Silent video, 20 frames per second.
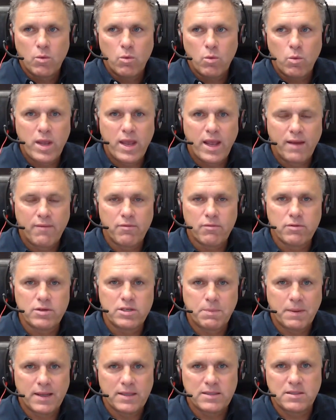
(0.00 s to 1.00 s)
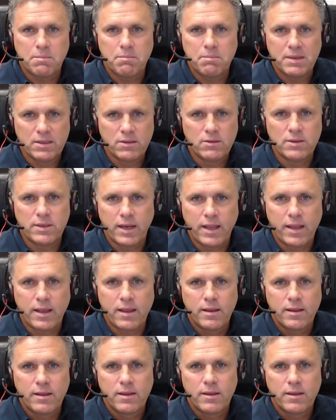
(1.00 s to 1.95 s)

we have a responsibility